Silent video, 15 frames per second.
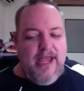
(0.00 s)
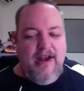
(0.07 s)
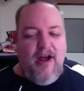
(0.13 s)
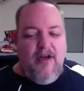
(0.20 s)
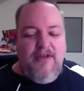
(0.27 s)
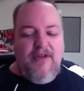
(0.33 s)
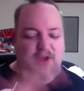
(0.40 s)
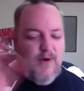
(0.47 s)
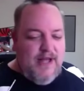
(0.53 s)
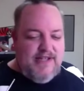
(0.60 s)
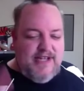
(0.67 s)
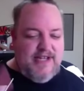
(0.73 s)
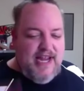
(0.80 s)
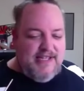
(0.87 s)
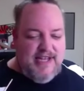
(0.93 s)
get all the
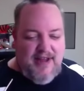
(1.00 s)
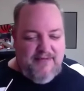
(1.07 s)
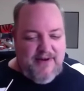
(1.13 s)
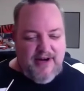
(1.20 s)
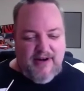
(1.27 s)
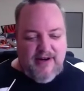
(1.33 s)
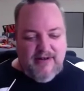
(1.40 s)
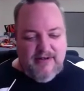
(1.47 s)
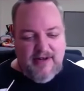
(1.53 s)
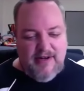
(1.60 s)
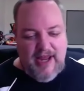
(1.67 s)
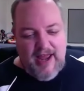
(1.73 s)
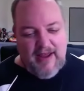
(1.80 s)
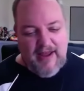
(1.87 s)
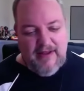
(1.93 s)
USA stuff here.
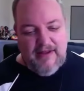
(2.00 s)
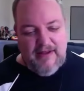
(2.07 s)
Yeah.